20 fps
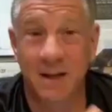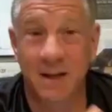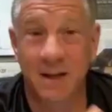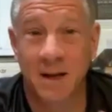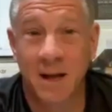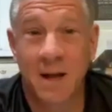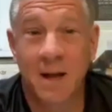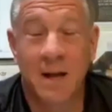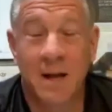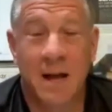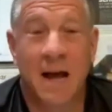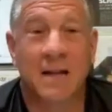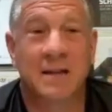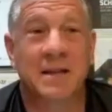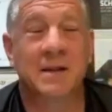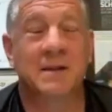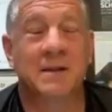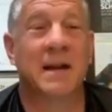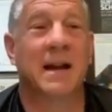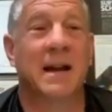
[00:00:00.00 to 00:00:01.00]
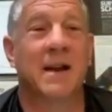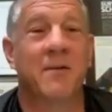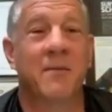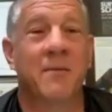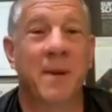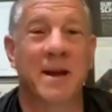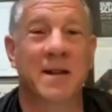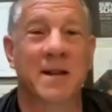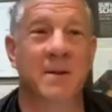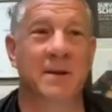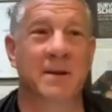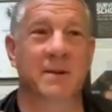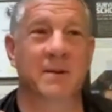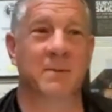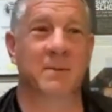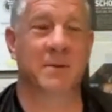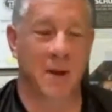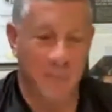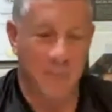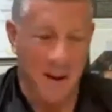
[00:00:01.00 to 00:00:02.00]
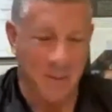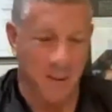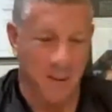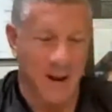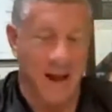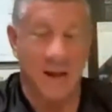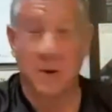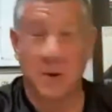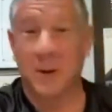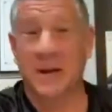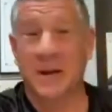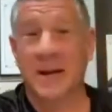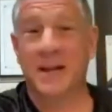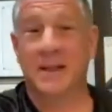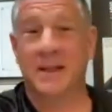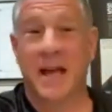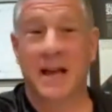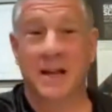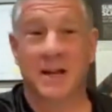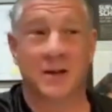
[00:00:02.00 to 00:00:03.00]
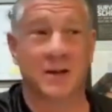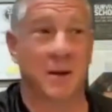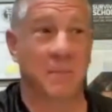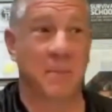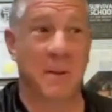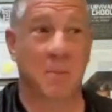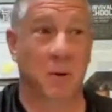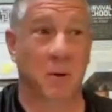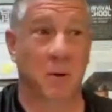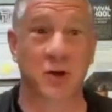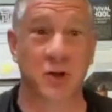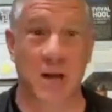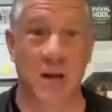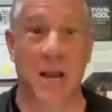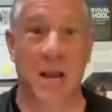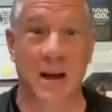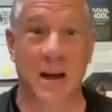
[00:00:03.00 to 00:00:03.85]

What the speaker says: It seems like some people are not doing anything and some people are slammed,